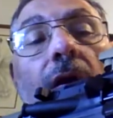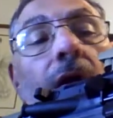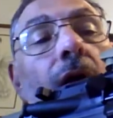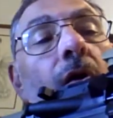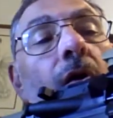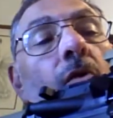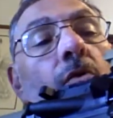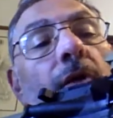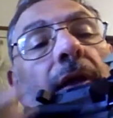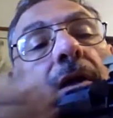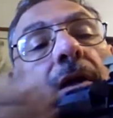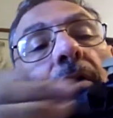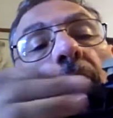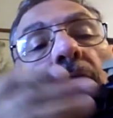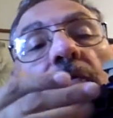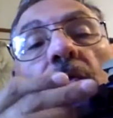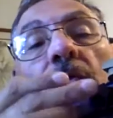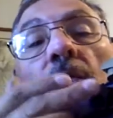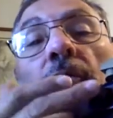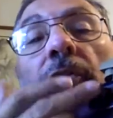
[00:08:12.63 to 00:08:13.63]
okay,
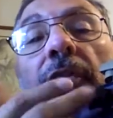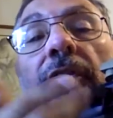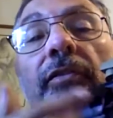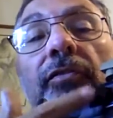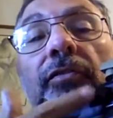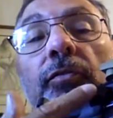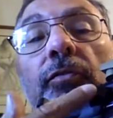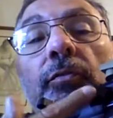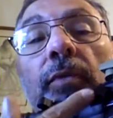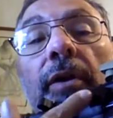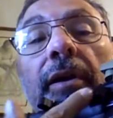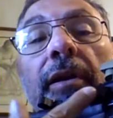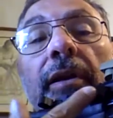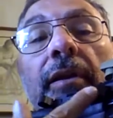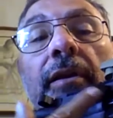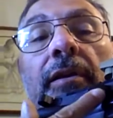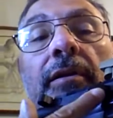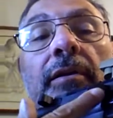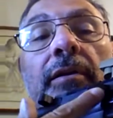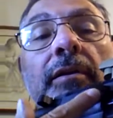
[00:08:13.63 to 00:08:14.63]
so this right
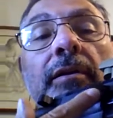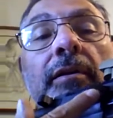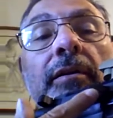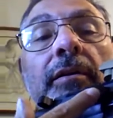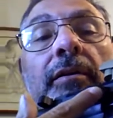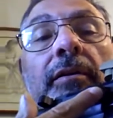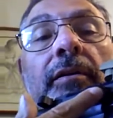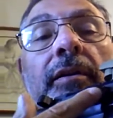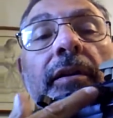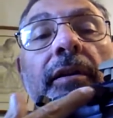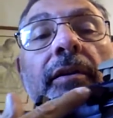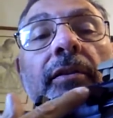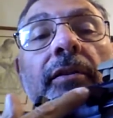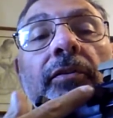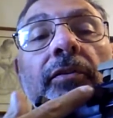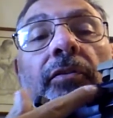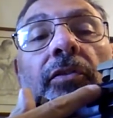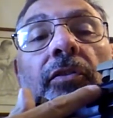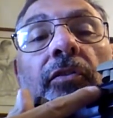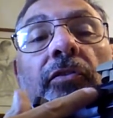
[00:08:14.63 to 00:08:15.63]
here
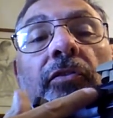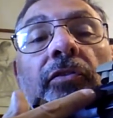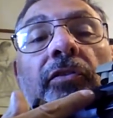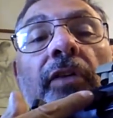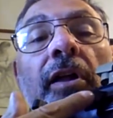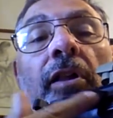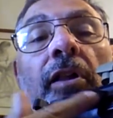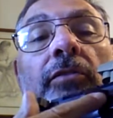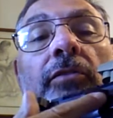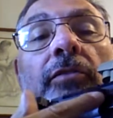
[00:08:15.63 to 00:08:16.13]
is the shell